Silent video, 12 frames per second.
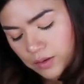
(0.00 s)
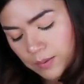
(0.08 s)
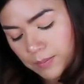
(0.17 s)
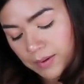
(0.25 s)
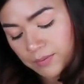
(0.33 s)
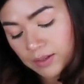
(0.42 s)

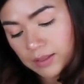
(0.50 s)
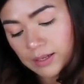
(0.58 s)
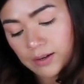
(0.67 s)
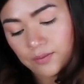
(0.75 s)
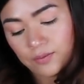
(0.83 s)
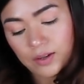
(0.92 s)
I'm going to have to
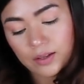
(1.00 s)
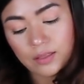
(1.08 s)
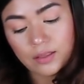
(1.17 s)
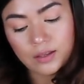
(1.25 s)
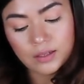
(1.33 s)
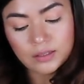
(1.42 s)
clarify
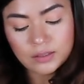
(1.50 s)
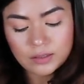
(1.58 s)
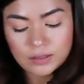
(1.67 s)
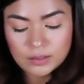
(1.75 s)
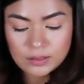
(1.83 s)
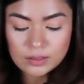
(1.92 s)

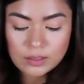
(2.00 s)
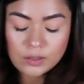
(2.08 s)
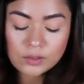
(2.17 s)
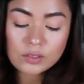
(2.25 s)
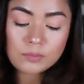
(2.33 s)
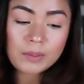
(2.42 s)
this.
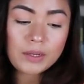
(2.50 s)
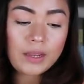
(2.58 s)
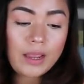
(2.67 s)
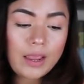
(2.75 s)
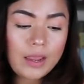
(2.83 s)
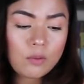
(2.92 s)
There could
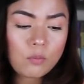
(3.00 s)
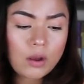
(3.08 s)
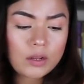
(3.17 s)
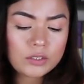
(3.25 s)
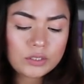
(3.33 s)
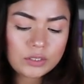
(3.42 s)
be a
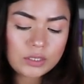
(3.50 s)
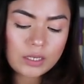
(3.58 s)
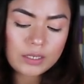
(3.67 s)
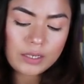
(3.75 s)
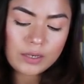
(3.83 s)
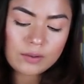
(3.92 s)
water
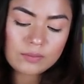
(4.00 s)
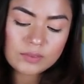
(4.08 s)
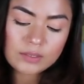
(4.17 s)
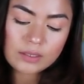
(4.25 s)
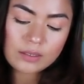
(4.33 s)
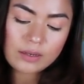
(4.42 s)
sign here of
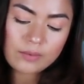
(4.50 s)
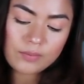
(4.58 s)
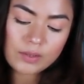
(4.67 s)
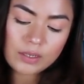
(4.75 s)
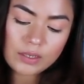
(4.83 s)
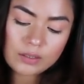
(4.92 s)

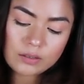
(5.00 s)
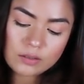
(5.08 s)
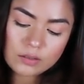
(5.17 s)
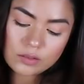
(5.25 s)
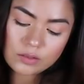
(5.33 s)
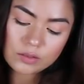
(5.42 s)

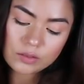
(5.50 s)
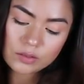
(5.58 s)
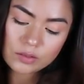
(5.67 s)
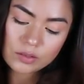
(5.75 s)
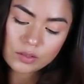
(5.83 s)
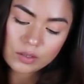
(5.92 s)
significance,
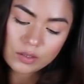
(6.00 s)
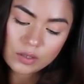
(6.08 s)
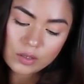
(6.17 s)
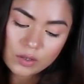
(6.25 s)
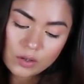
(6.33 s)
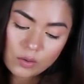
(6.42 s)

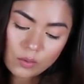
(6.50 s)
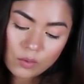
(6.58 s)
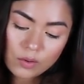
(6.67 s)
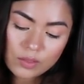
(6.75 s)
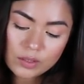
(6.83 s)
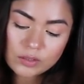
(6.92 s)

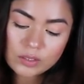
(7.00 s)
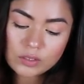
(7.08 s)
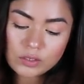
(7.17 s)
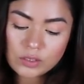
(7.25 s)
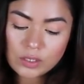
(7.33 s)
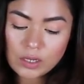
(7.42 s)
or this
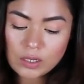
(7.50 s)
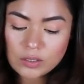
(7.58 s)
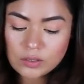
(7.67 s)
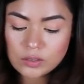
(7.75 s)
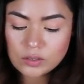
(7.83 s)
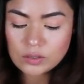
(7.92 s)
is
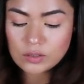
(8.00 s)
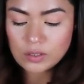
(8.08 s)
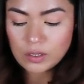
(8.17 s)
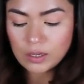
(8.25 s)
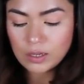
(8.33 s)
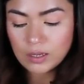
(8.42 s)
just
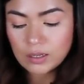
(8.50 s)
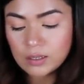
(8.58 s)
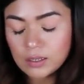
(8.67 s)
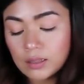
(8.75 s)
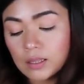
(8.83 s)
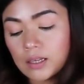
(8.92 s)
uh,
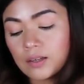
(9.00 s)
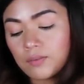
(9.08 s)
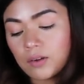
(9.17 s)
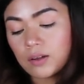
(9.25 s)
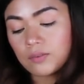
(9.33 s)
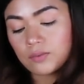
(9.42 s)
a
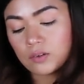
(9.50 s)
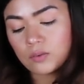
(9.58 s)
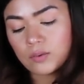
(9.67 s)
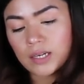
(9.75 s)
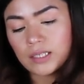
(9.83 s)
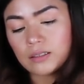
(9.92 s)
love offer,
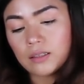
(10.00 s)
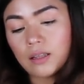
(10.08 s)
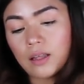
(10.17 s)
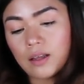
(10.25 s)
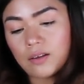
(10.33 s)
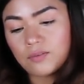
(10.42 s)
right?
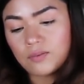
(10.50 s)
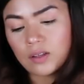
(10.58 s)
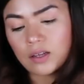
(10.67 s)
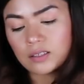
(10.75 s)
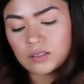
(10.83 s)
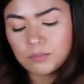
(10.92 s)
Love
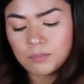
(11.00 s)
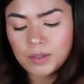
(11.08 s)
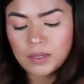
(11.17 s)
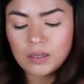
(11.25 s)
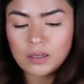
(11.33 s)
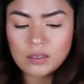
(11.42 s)
not
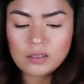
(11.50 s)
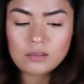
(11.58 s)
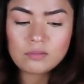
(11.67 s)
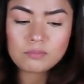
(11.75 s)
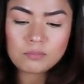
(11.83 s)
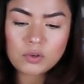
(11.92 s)

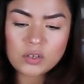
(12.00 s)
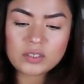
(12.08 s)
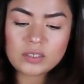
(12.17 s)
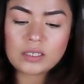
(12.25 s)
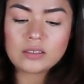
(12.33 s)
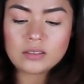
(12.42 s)
being
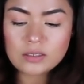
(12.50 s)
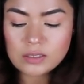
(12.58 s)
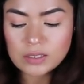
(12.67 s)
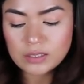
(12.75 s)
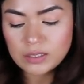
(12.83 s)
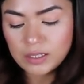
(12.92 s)

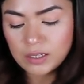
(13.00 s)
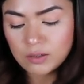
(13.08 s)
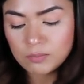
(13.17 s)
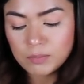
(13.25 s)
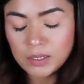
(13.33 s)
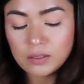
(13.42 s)
presented
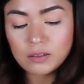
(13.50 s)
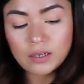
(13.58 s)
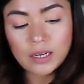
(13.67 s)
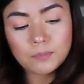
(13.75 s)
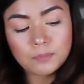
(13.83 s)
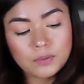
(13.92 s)
here, being
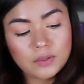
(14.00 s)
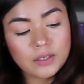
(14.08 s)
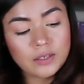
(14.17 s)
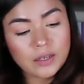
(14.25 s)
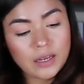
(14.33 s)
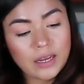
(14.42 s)
kept
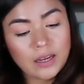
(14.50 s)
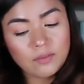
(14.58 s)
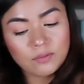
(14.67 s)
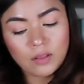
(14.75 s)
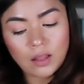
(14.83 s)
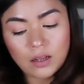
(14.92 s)
in a
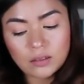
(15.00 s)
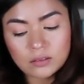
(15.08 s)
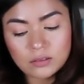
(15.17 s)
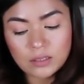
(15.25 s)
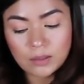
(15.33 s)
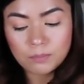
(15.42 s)
cave,
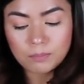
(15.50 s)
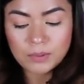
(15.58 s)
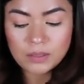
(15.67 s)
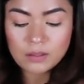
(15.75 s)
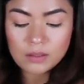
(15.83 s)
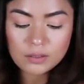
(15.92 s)
locked up
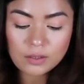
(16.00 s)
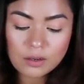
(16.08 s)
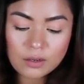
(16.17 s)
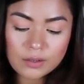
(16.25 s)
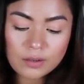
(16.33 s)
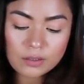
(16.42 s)
in the
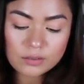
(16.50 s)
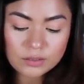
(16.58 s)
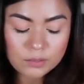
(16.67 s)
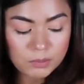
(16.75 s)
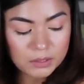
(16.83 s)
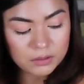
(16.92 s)
dark, not
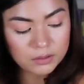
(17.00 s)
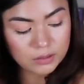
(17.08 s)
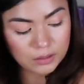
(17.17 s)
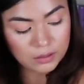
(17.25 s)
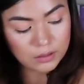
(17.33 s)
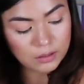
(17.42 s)
to be
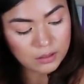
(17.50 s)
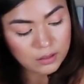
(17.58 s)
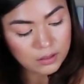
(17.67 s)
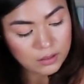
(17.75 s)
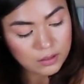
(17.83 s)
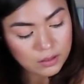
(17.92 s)
seen.
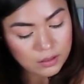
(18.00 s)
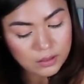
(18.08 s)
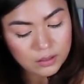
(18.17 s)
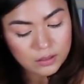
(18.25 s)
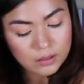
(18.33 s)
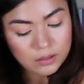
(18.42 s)

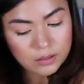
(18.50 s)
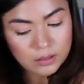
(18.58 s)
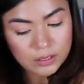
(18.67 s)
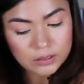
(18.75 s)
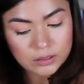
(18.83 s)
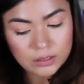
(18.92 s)

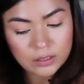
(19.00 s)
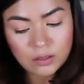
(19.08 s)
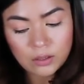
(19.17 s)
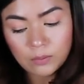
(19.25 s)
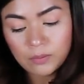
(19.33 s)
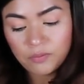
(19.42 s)
Let's see,
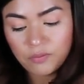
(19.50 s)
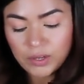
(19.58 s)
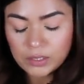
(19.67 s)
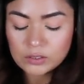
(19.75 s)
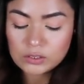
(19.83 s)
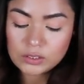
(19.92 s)
no
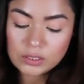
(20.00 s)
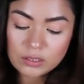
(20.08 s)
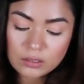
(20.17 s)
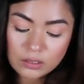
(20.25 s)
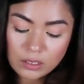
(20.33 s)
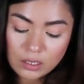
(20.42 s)

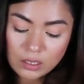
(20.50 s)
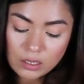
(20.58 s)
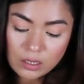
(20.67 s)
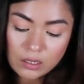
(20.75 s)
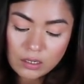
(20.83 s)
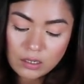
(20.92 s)
affection,
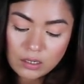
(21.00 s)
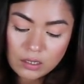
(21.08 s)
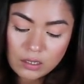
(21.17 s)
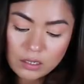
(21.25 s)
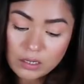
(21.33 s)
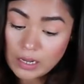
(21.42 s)

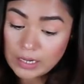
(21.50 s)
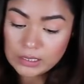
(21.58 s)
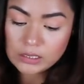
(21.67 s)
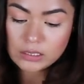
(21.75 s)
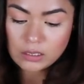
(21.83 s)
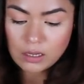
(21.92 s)

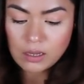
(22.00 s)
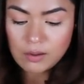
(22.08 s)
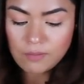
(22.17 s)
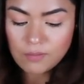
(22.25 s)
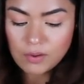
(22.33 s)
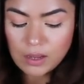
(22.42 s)
Knight
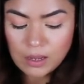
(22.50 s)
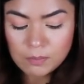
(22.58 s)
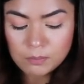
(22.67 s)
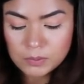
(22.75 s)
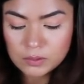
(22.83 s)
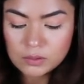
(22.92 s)
of
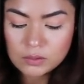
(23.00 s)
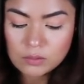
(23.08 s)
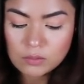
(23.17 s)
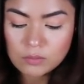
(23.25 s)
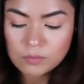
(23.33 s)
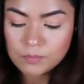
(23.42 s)
Cups,
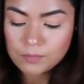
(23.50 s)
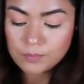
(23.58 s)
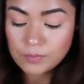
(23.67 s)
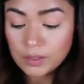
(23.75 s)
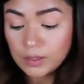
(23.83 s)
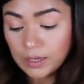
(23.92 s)

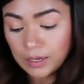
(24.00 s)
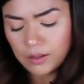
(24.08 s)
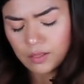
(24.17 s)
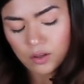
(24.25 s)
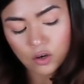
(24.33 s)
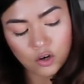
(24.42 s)

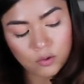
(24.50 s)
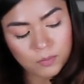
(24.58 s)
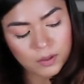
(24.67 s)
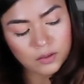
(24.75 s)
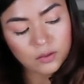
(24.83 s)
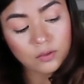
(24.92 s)
and the
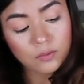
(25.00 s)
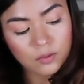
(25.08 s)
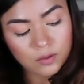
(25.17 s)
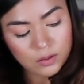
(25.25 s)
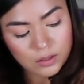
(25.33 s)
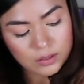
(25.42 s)
Hermit.
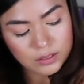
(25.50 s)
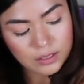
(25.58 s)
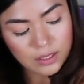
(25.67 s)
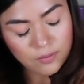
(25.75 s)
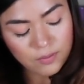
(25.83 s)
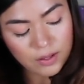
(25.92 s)

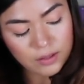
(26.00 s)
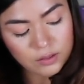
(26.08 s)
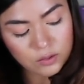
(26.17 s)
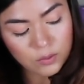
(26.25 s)
That is